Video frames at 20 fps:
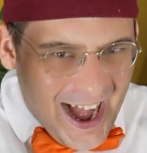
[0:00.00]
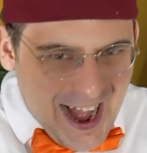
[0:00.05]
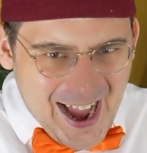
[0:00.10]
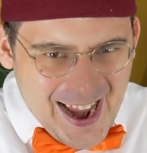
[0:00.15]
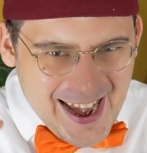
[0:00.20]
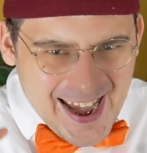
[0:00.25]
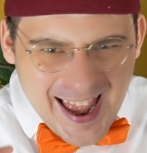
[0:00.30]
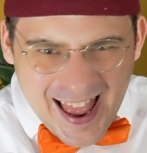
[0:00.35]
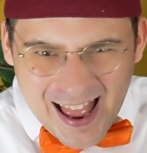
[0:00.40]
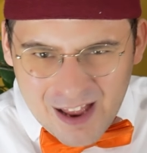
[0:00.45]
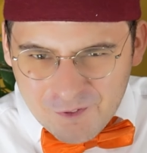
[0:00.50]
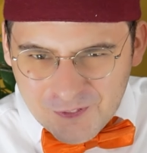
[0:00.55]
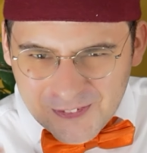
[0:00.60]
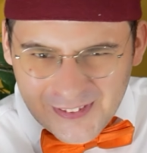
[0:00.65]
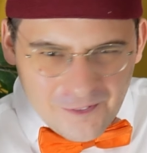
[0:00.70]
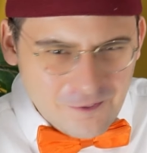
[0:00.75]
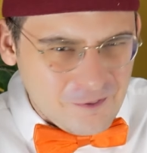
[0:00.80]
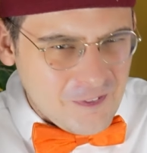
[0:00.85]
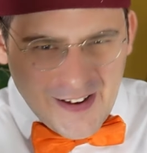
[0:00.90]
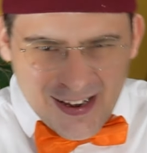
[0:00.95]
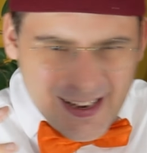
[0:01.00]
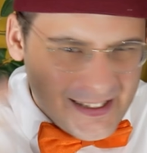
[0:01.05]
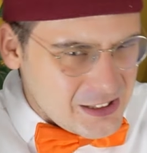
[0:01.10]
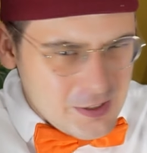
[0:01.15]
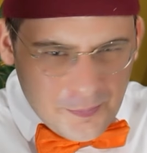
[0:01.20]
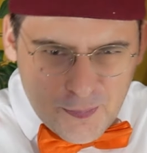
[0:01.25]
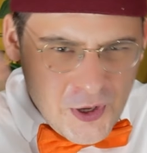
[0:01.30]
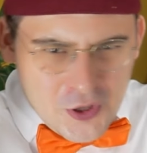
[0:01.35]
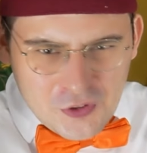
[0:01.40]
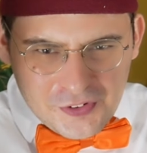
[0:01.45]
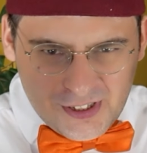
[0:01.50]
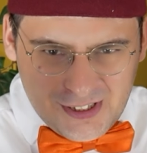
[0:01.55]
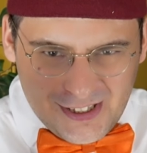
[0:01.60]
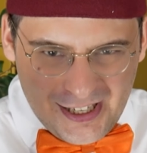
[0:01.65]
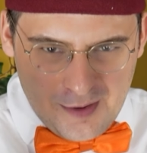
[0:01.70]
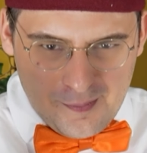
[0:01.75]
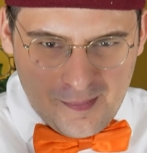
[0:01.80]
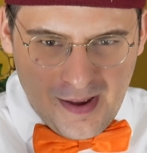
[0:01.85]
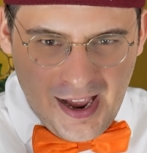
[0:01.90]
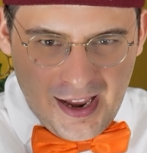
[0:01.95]
I have defiant music
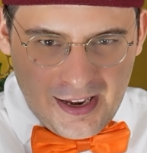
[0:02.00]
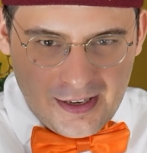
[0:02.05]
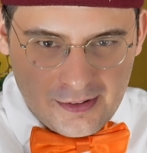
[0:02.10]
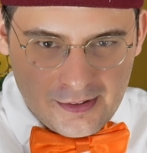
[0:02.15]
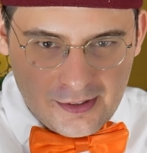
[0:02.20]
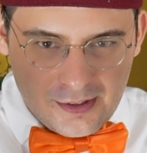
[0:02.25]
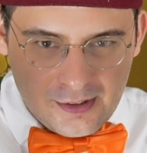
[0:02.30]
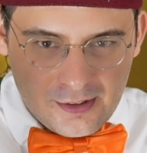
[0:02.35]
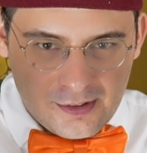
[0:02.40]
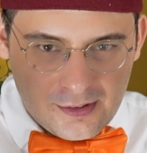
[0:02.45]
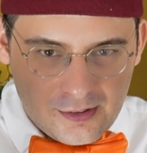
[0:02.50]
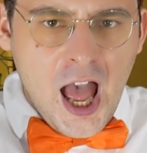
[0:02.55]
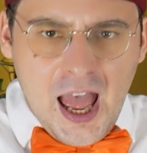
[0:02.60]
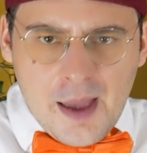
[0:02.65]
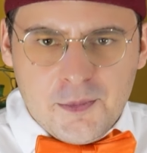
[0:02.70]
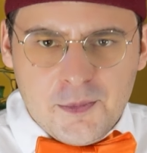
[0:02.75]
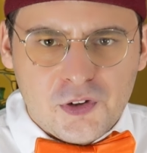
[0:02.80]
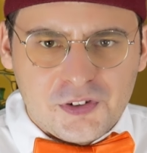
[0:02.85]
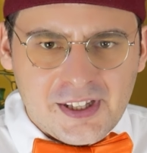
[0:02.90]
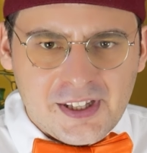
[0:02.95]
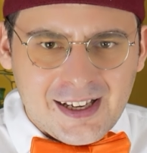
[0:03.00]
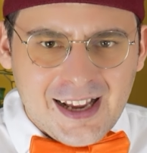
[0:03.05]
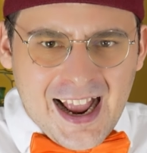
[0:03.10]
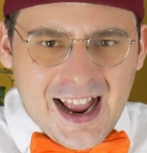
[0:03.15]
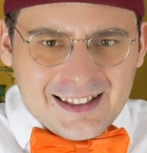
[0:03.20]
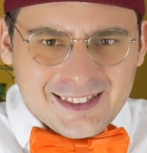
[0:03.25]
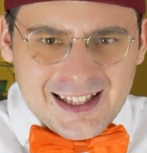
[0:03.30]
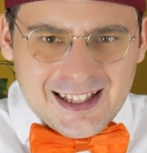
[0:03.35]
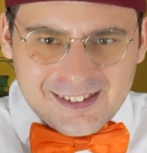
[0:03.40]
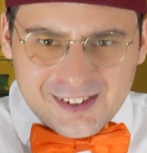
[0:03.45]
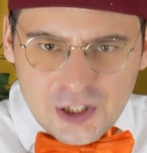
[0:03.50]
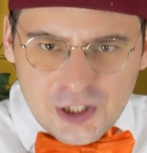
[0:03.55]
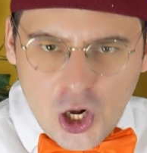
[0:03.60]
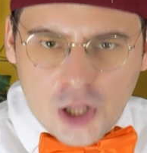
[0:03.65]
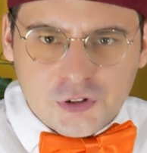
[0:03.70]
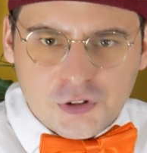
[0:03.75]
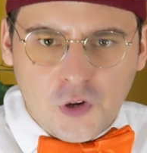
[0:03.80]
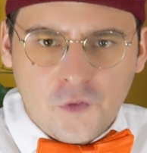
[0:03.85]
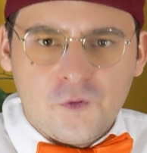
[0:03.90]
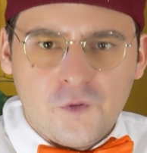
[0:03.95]
in mind. A music that's
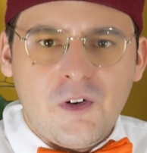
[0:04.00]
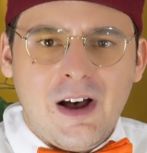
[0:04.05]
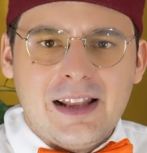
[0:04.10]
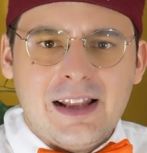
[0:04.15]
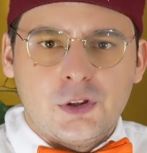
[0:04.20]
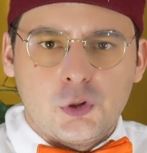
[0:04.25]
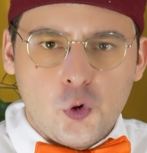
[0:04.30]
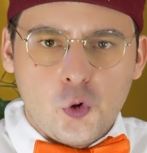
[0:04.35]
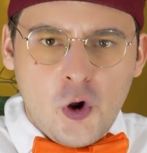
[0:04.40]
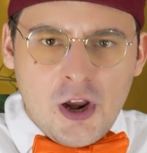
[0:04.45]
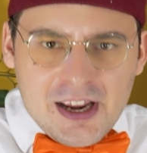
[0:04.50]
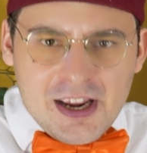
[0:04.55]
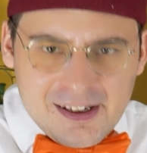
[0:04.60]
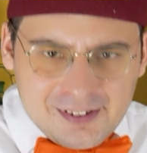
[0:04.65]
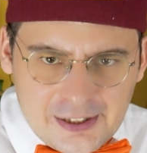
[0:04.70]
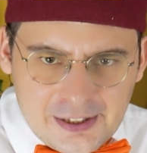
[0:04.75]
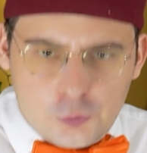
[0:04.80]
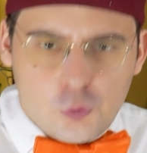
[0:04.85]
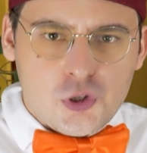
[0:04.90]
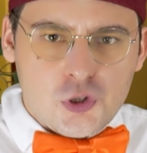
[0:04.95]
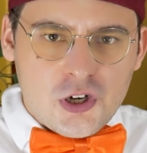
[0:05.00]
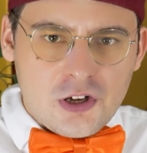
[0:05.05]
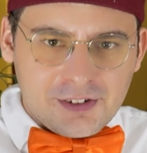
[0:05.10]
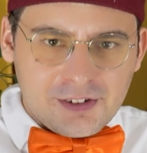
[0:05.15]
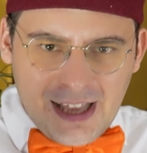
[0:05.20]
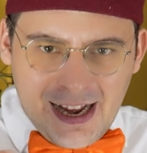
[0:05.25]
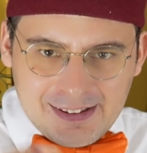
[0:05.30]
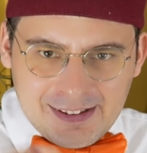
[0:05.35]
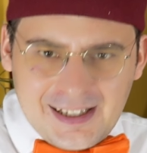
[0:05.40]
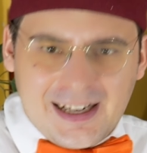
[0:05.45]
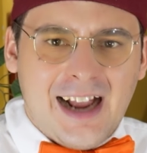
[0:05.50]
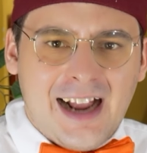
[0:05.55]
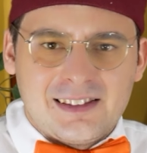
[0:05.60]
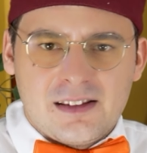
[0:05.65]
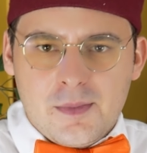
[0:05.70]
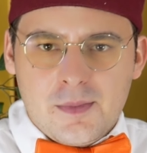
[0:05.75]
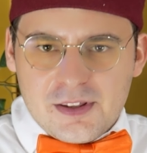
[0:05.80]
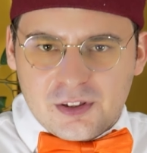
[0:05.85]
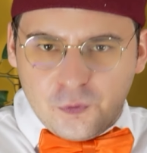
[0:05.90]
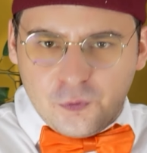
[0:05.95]
not confined to institutions and
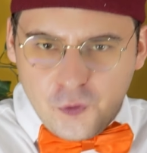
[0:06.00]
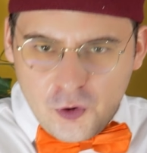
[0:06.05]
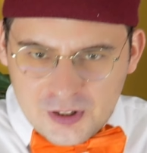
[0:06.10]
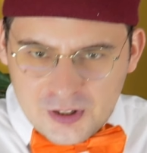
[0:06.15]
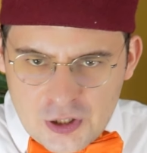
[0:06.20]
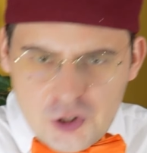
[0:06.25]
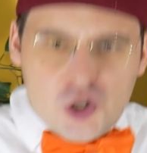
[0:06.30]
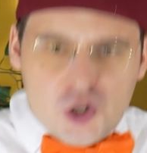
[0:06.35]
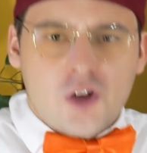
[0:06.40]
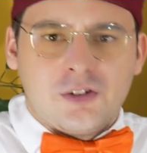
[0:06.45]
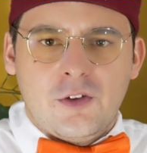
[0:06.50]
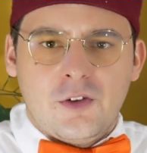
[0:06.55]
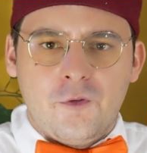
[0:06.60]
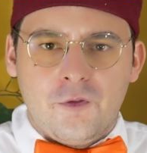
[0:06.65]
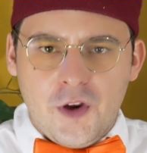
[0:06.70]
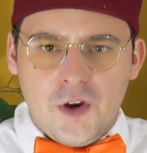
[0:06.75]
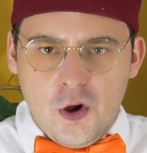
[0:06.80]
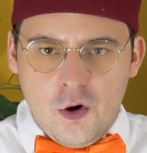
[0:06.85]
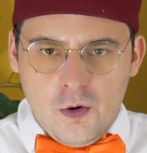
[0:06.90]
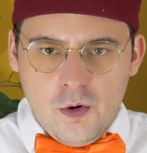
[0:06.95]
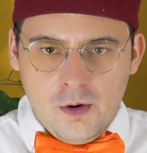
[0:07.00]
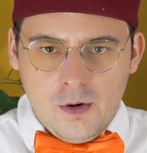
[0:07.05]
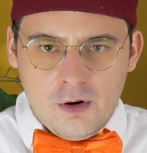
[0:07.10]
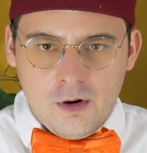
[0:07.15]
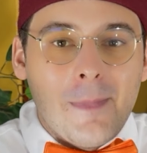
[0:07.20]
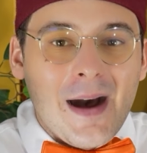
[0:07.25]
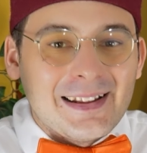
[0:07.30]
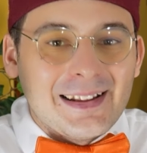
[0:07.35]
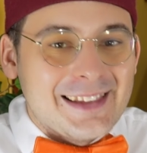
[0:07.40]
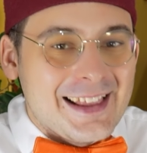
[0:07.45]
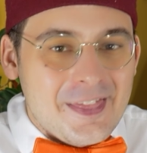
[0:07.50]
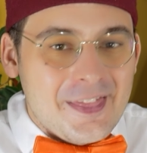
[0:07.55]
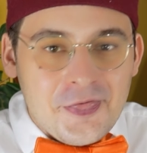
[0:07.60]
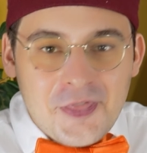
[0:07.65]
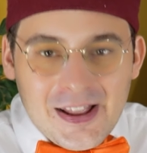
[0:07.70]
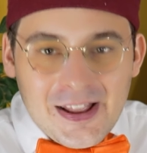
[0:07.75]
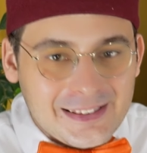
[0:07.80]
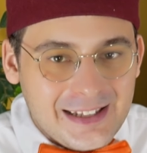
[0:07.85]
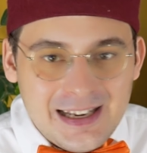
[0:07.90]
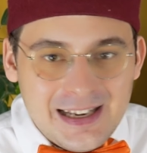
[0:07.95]
academies for the chosen few, but
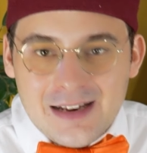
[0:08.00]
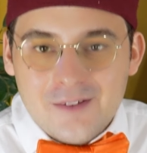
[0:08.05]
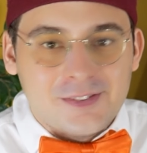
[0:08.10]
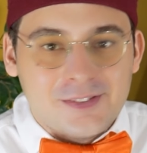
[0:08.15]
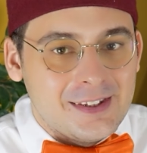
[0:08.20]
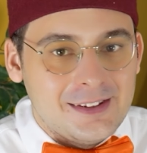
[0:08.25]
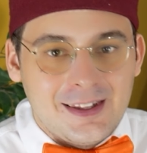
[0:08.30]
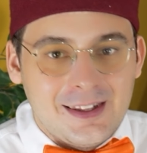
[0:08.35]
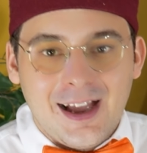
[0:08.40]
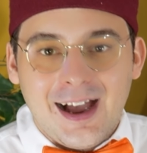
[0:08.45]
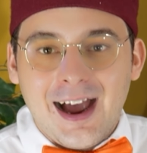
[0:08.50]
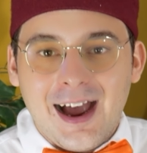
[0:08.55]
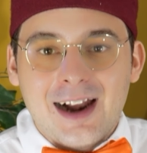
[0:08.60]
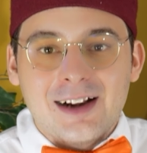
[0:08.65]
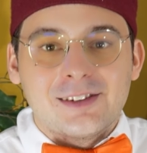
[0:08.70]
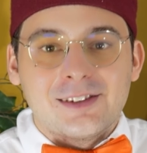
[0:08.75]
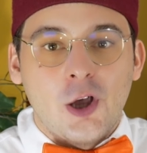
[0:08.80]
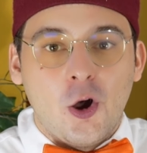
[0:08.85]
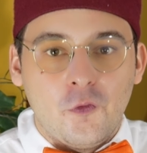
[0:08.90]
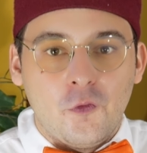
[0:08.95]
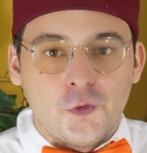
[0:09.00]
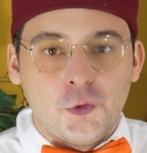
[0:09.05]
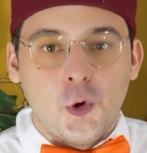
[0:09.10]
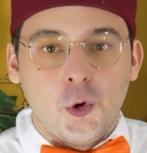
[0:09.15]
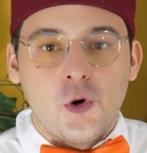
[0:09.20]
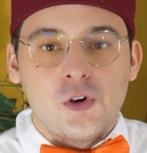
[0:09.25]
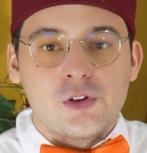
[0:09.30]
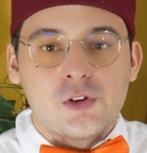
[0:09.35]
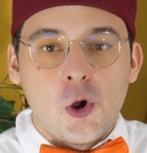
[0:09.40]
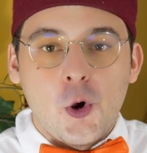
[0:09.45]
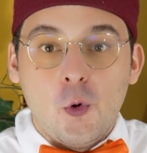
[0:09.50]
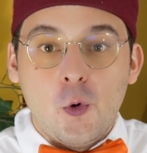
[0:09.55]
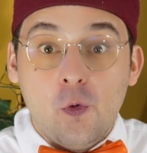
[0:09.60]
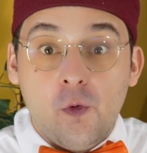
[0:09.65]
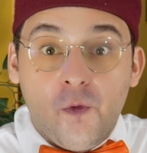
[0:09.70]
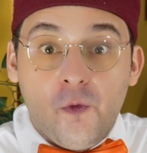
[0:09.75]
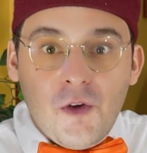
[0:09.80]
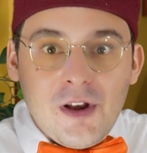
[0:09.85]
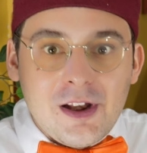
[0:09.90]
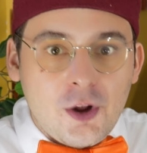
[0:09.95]
that lives in the hearts of those who
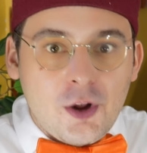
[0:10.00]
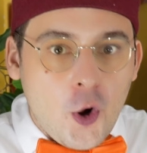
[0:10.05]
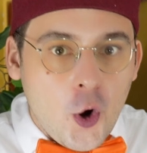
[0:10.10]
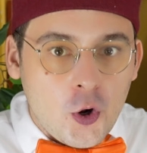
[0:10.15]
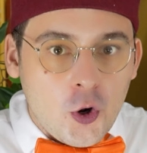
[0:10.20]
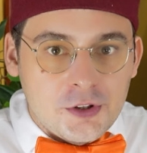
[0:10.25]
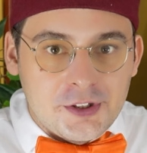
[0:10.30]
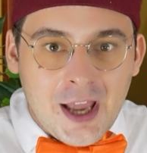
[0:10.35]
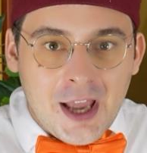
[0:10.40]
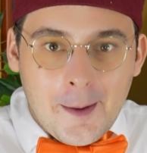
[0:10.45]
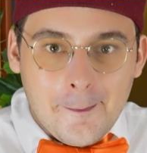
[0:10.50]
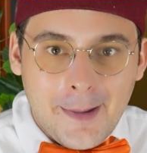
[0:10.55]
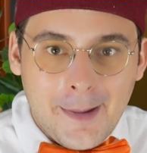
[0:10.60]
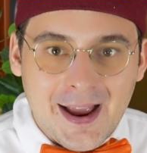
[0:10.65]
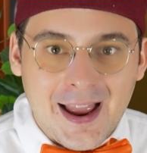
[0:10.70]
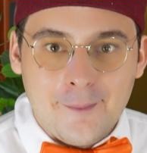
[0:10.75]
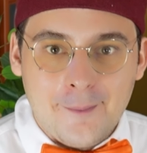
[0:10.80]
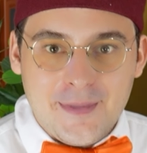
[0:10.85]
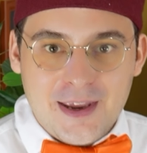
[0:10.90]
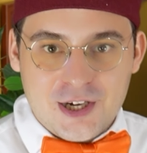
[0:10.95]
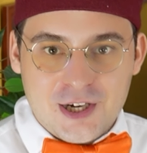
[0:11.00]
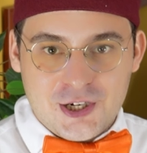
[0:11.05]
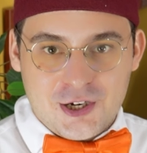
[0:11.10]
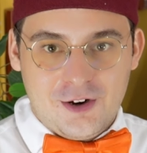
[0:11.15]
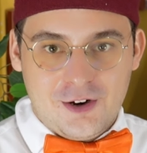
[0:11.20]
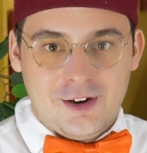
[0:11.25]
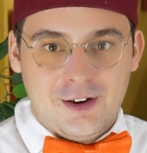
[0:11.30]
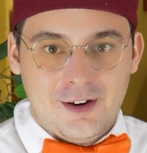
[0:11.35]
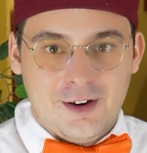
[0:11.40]
feel called by a mission.